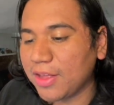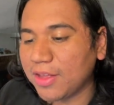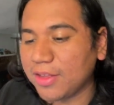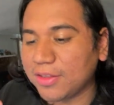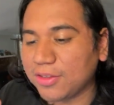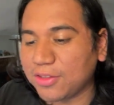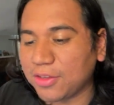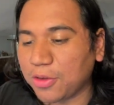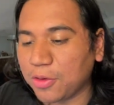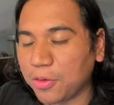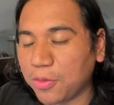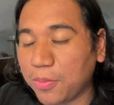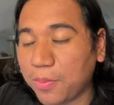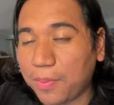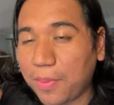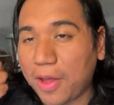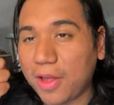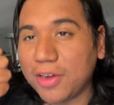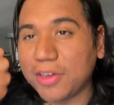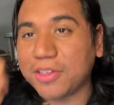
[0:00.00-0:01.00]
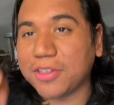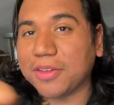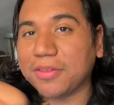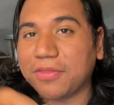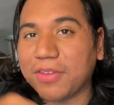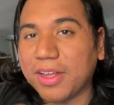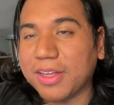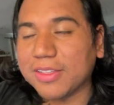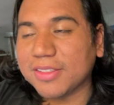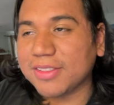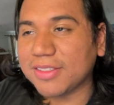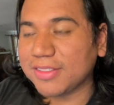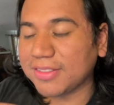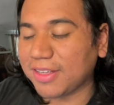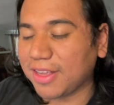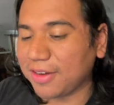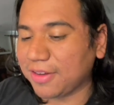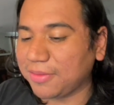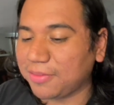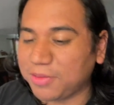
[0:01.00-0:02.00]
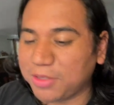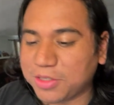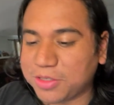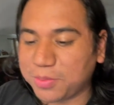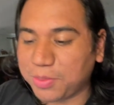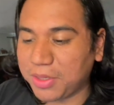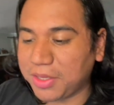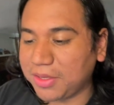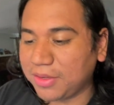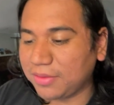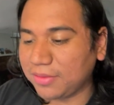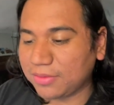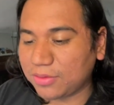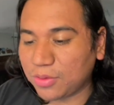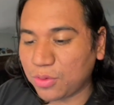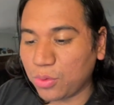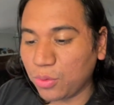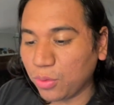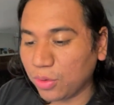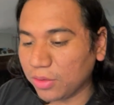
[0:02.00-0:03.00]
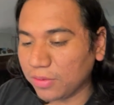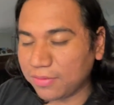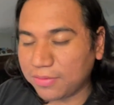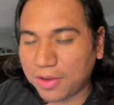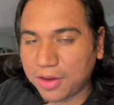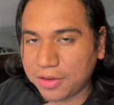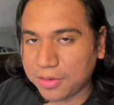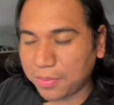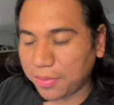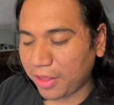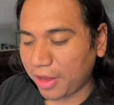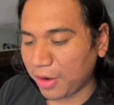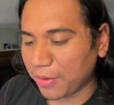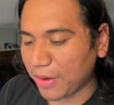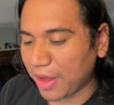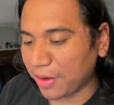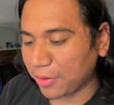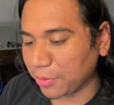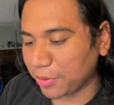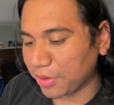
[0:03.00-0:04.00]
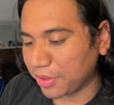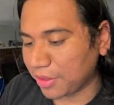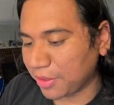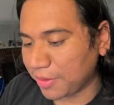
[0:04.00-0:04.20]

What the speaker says: So punch effects is gonna just be cool and fun to play around with.